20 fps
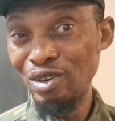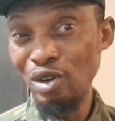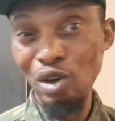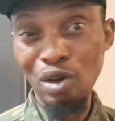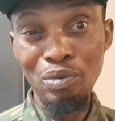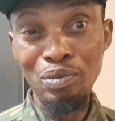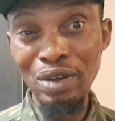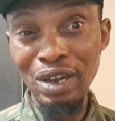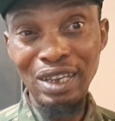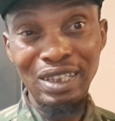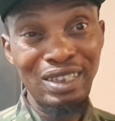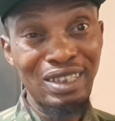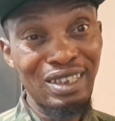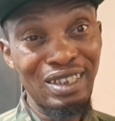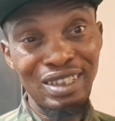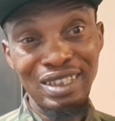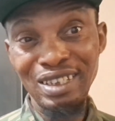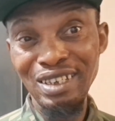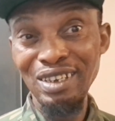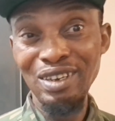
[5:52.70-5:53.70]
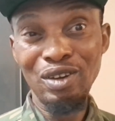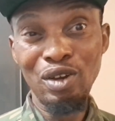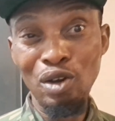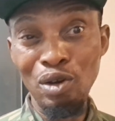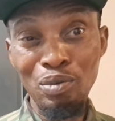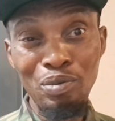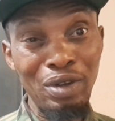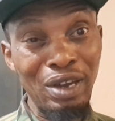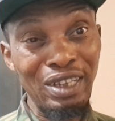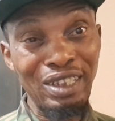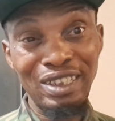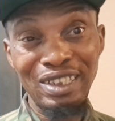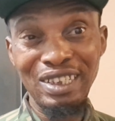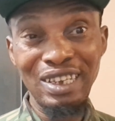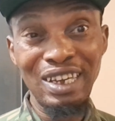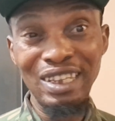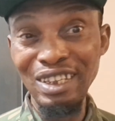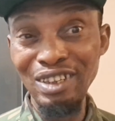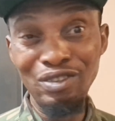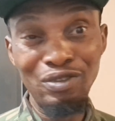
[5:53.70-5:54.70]
comment,
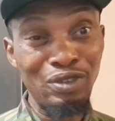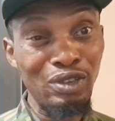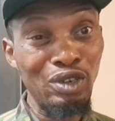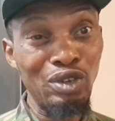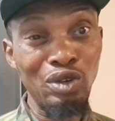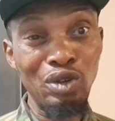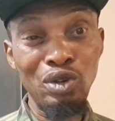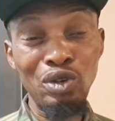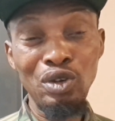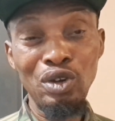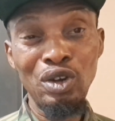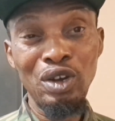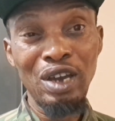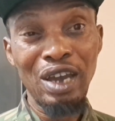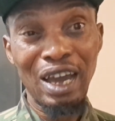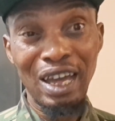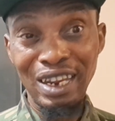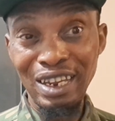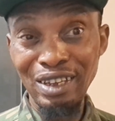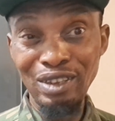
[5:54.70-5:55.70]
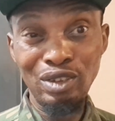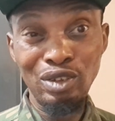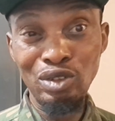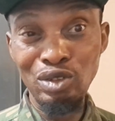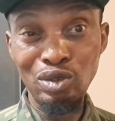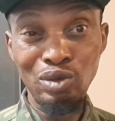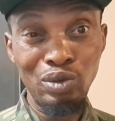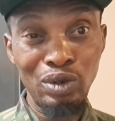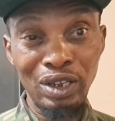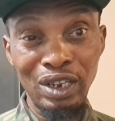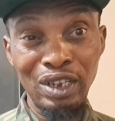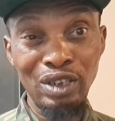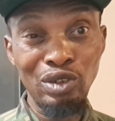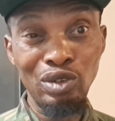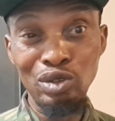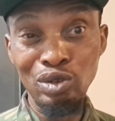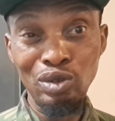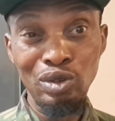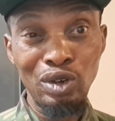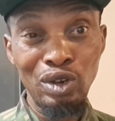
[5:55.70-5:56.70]
share this video. We need
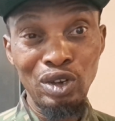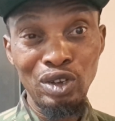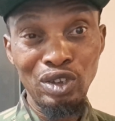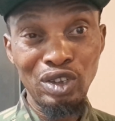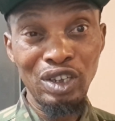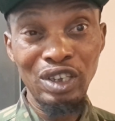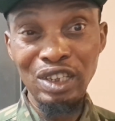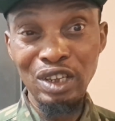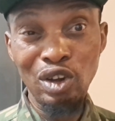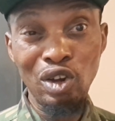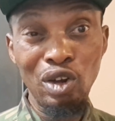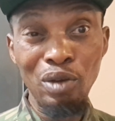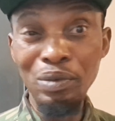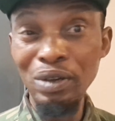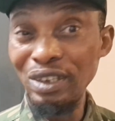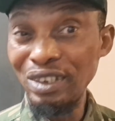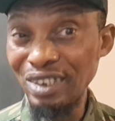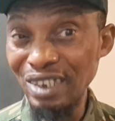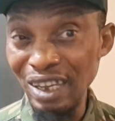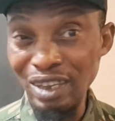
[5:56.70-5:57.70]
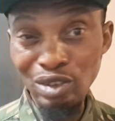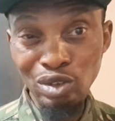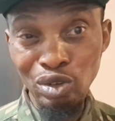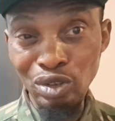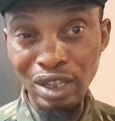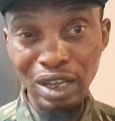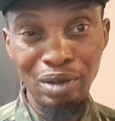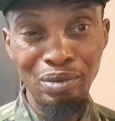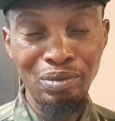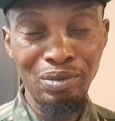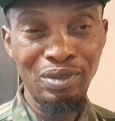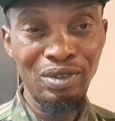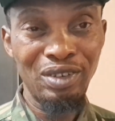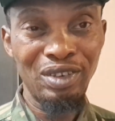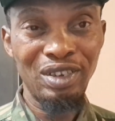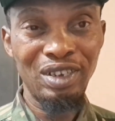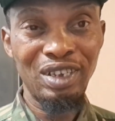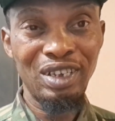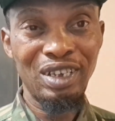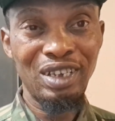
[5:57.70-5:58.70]
to see the comment. Send to them.
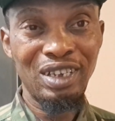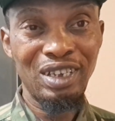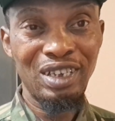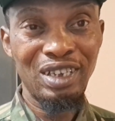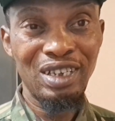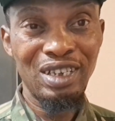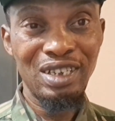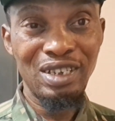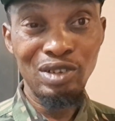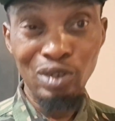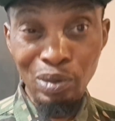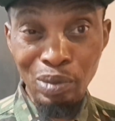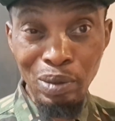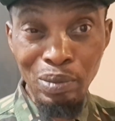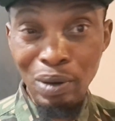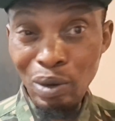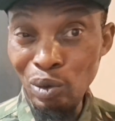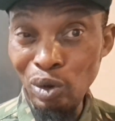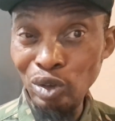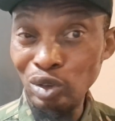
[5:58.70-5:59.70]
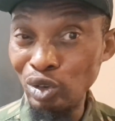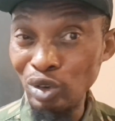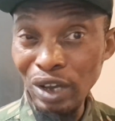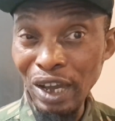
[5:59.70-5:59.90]
Remember what